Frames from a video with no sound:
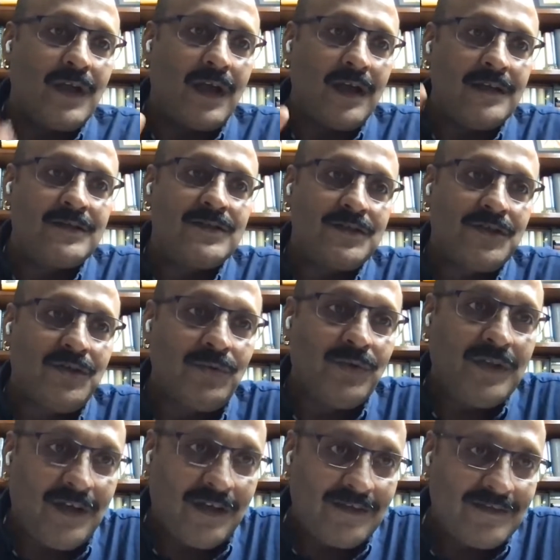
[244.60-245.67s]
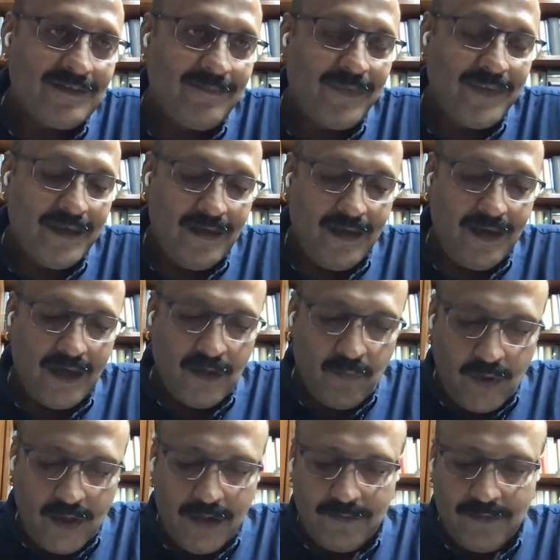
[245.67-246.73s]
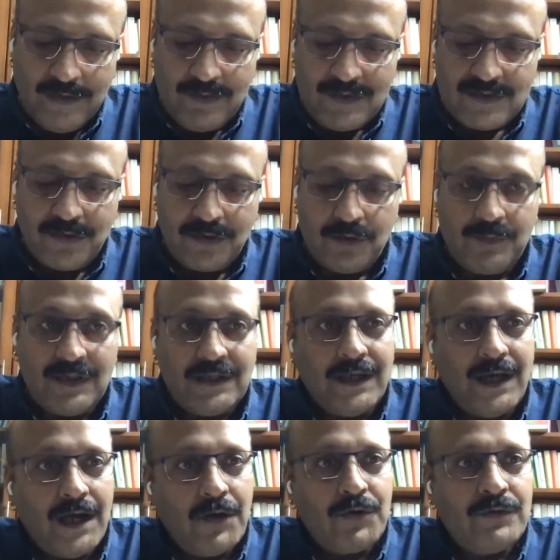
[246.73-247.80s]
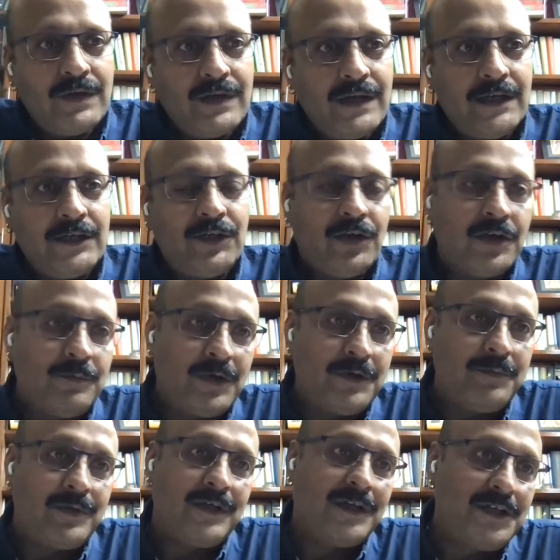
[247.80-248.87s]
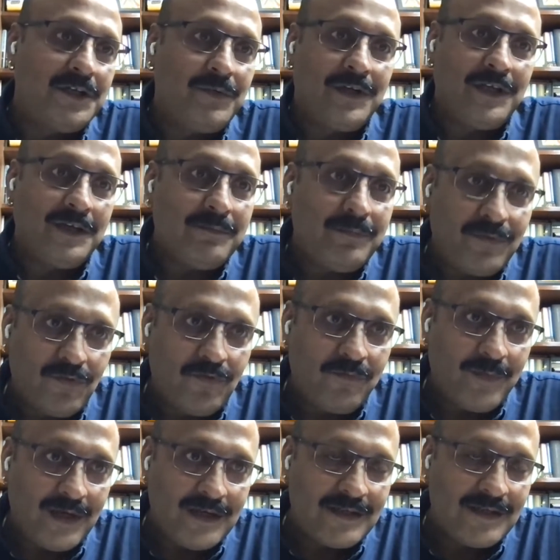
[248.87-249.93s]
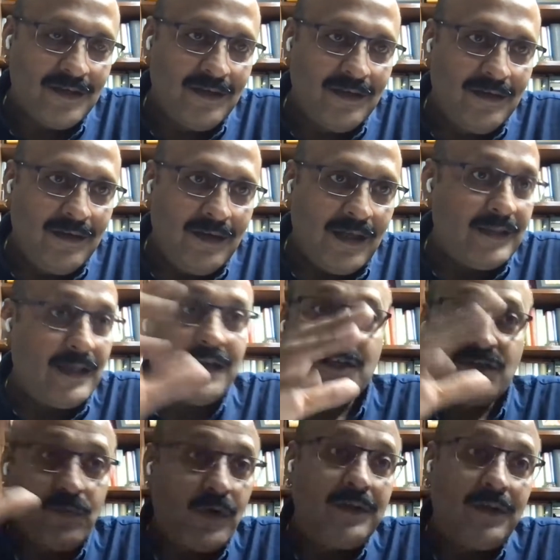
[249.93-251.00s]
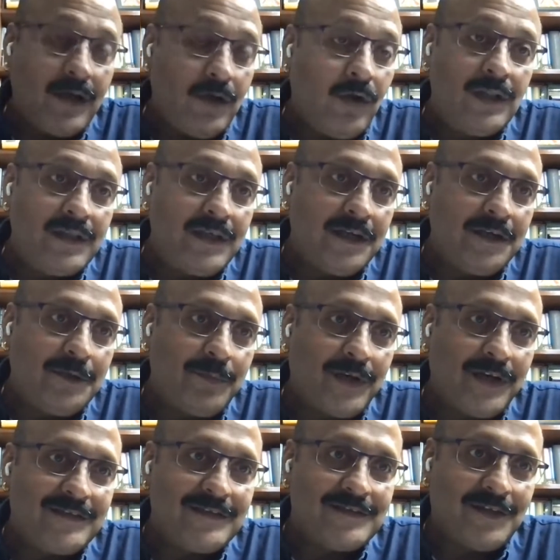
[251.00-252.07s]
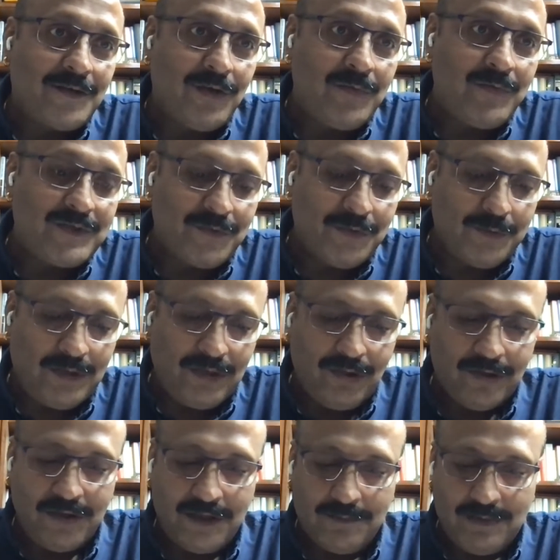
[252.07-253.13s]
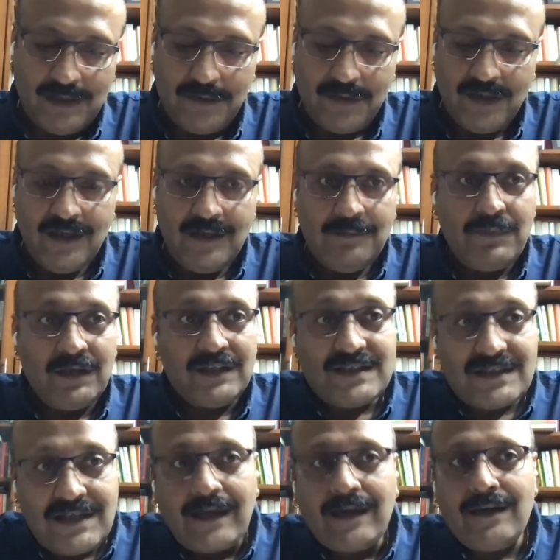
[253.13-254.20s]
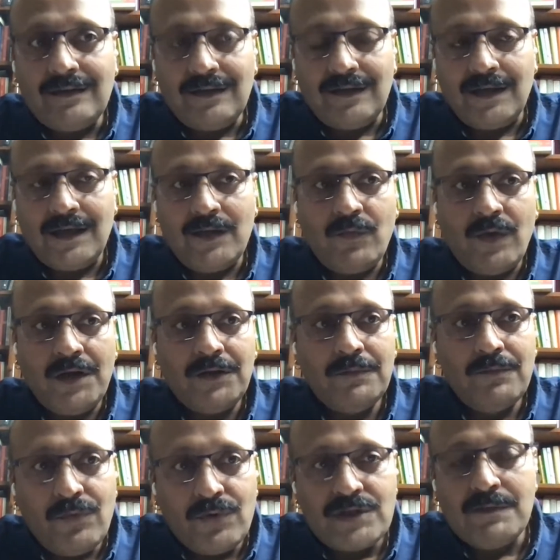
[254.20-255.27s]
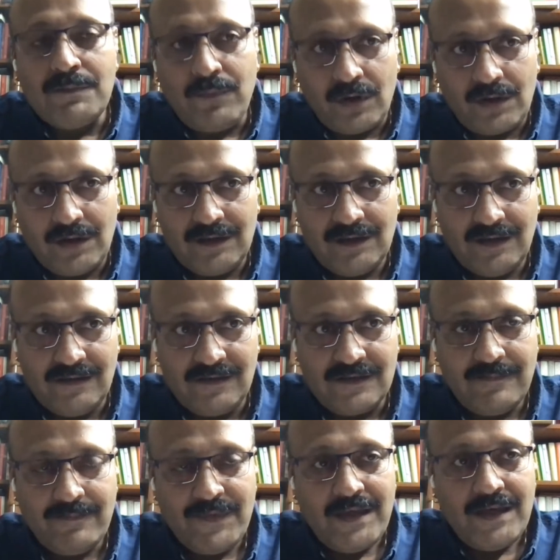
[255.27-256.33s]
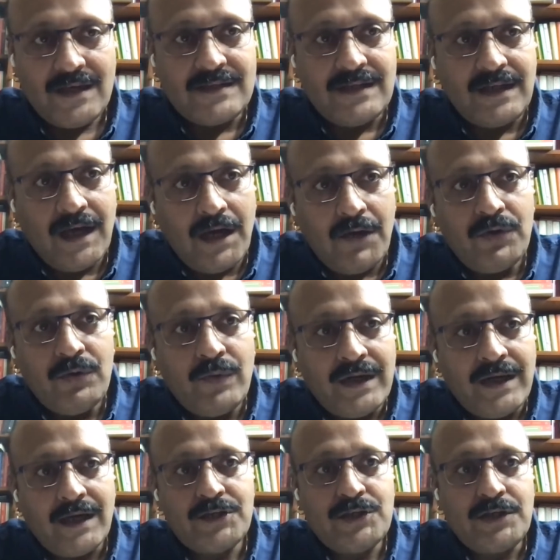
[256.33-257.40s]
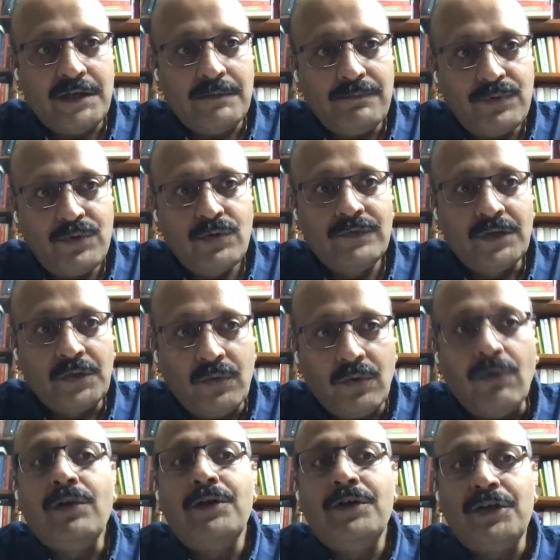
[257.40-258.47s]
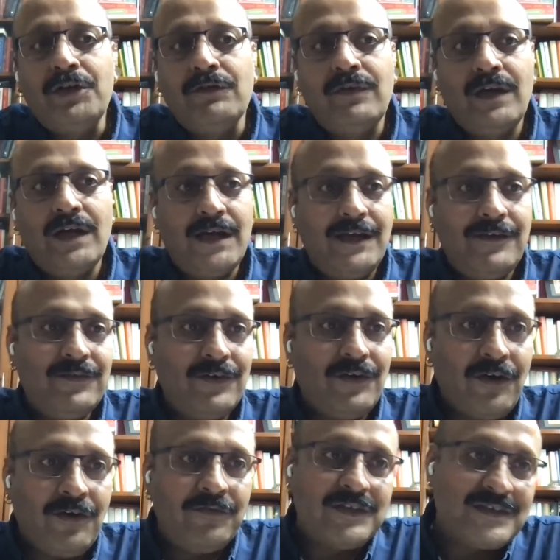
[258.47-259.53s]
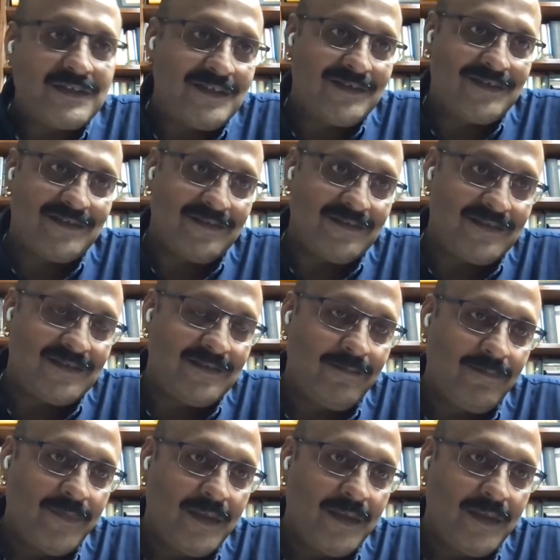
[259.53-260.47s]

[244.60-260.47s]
answer two things. And one of them is going to be that how do we really talk about productivity improvement? And that is what all the enterprises are always going to be talking about. But the second thing, and one of the most important things, is that how do I actually improve the quality of life of the citizens?